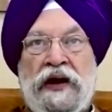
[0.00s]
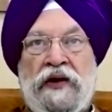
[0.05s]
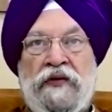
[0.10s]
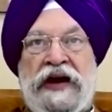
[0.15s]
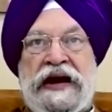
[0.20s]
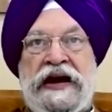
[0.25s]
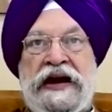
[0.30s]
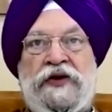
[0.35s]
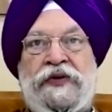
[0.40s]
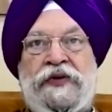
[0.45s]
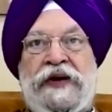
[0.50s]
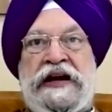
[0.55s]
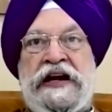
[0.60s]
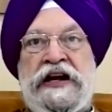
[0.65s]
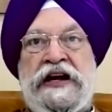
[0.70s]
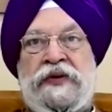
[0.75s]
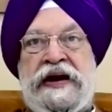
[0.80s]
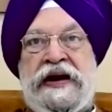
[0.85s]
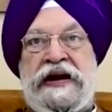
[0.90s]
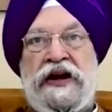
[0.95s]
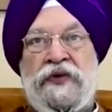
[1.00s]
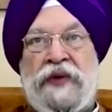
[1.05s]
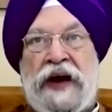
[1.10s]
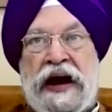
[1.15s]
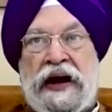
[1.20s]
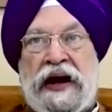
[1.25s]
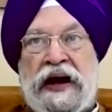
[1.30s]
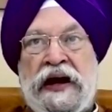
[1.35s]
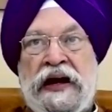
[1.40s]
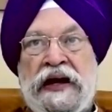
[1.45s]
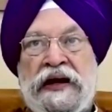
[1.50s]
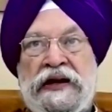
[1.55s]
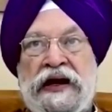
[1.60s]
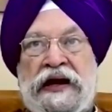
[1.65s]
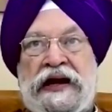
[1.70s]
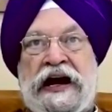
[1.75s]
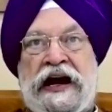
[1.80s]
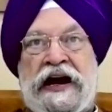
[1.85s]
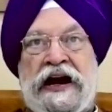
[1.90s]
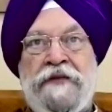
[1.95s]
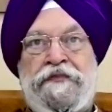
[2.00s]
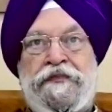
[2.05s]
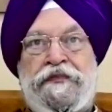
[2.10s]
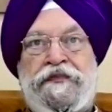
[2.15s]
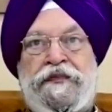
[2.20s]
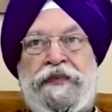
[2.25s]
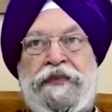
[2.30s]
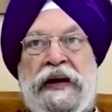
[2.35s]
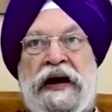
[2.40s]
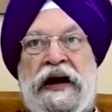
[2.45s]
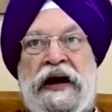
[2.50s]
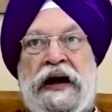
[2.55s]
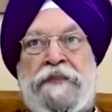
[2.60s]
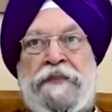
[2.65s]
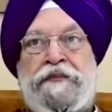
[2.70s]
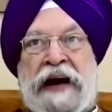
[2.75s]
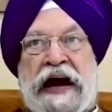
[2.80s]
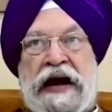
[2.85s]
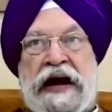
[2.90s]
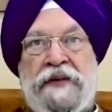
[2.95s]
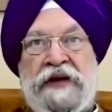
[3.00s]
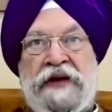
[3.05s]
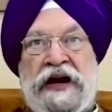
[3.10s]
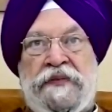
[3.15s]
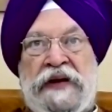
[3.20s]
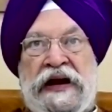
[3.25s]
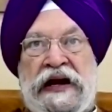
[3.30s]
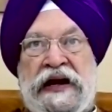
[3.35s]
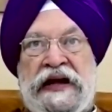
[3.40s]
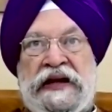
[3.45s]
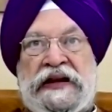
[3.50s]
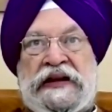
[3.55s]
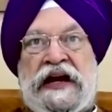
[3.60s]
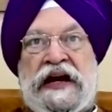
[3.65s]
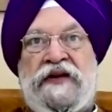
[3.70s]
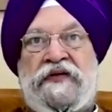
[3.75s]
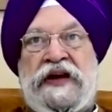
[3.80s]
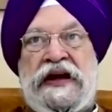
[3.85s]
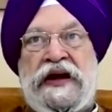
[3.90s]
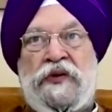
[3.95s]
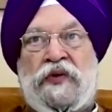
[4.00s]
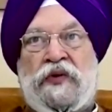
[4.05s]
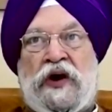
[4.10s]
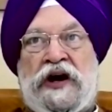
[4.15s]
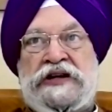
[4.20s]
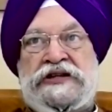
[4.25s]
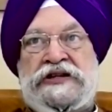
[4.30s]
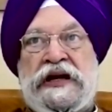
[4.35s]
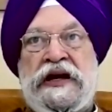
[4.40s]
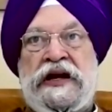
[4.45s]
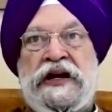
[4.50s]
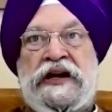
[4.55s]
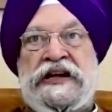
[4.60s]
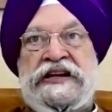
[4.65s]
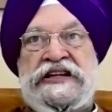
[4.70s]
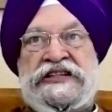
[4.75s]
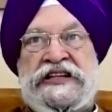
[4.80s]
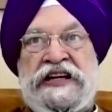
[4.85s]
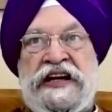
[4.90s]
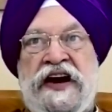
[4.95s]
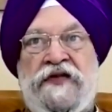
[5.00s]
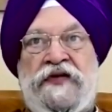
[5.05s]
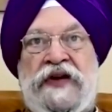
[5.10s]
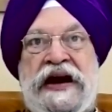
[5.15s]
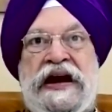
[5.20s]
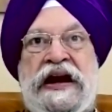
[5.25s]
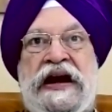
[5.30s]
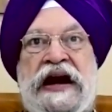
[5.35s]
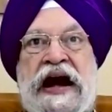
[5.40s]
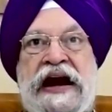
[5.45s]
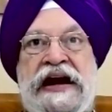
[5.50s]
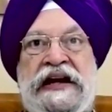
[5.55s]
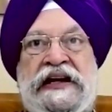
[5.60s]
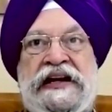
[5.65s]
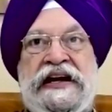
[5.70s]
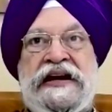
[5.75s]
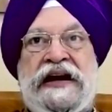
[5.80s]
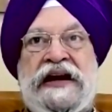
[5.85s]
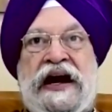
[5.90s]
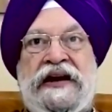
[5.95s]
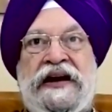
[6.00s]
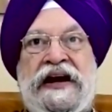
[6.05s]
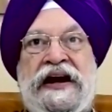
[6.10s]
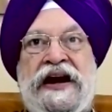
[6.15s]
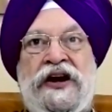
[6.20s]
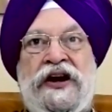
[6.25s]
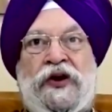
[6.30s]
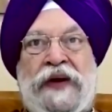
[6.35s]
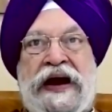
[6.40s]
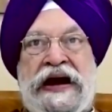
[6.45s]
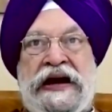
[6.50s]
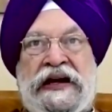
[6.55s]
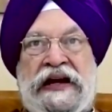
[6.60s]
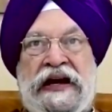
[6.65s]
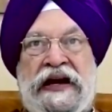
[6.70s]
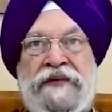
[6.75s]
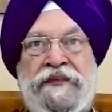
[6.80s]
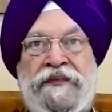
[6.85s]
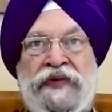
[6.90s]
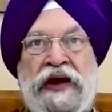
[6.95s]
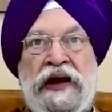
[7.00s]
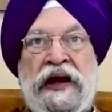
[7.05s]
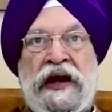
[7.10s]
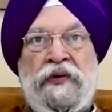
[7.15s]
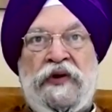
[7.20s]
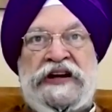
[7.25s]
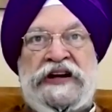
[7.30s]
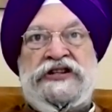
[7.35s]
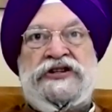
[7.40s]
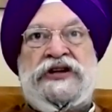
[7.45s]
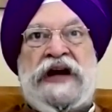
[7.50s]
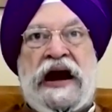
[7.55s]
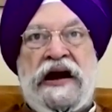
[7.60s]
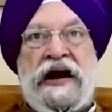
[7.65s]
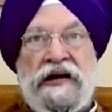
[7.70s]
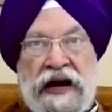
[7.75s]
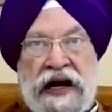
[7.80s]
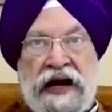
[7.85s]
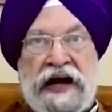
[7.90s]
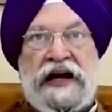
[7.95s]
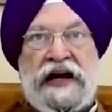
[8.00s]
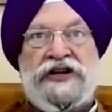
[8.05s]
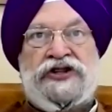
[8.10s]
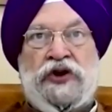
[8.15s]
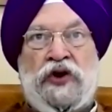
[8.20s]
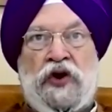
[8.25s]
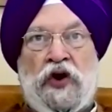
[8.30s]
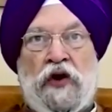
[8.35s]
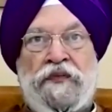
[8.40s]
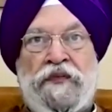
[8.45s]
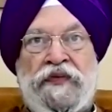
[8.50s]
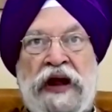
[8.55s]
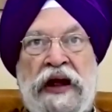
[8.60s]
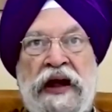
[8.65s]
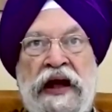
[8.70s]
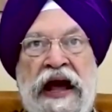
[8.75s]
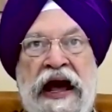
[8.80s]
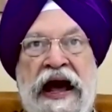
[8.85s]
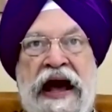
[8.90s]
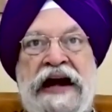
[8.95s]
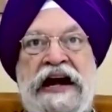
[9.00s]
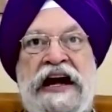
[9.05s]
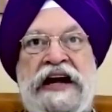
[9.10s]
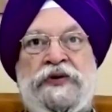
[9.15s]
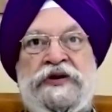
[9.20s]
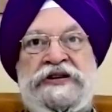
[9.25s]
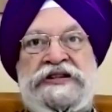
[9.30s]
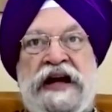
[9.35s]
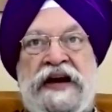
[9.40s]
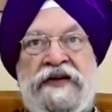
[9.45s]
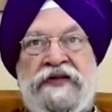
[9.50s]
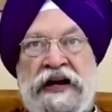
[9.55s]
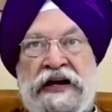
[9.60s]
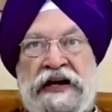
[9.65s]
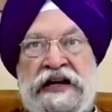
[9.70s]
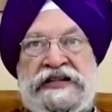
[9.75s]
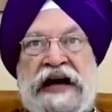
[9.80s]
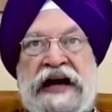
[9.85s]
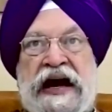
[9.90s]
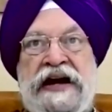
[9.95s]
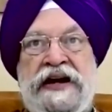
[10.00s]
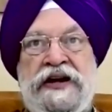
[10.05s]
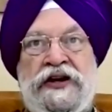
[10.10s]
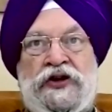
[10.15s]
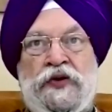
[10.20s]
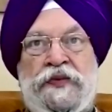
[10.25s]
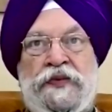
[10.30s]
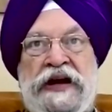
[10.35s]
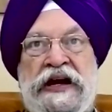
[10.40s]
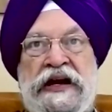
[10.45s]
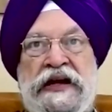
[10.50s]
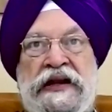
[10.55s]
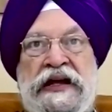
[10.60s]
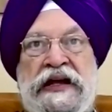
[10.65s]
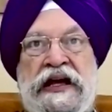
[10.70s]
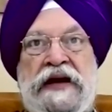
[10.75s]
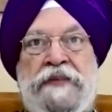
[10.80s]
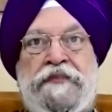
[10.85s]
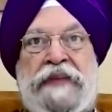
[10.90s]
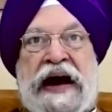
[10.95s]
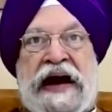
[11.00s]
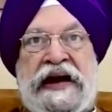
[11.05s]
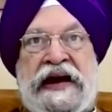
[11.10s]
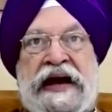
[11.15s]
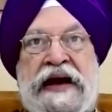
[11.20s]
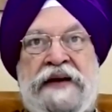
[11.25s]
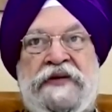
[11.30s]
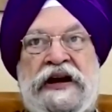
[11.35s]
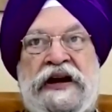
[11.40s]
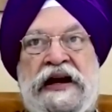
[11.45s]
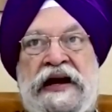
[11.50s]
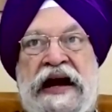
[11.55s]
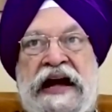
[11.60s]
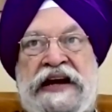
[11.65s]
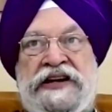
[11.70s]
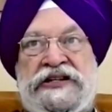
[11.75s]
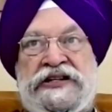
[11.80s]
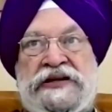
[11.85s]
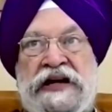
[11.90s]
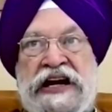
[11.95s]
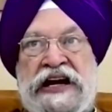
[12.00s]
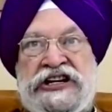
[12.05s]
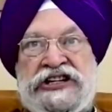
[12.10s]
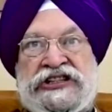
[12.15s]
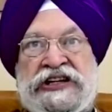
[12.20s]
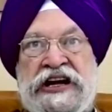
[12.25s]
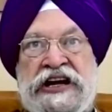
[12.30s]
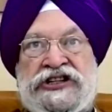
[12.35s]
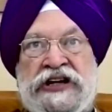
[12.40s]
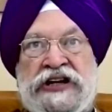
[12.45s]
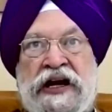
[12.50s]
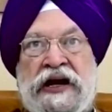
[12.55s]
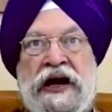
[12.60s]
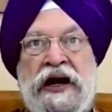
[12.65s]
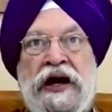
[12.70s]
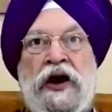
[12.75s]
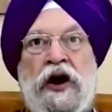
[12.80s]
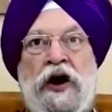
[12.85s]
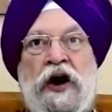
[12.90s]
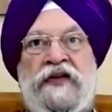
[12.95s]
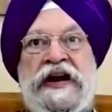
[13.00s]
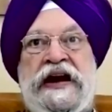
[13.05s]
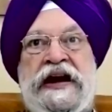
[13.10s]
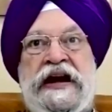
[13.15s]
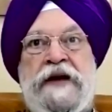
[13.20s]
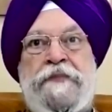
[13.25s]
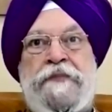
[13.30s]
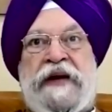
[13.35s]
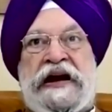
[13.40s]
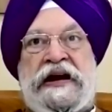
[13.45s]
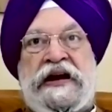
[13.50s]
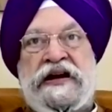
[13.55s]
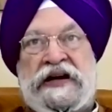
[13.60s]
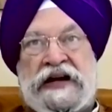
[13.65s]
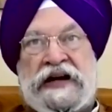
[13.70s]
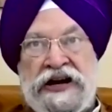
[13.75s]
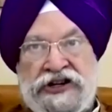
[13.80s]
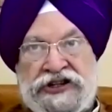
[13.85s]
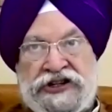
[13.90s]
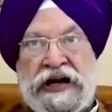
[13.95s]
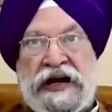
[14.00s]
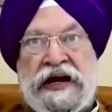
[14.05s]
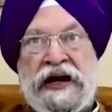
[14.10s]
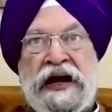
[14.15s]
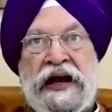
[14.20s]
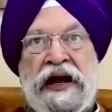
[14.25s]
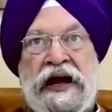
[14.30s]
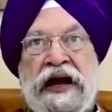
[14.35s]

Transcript: We are in 2021. The current uh, parliament building, Tanvi, was conceived in 1920, which is 100 years ago. And it was never designed to be the bicameral legis legislature of an independent country.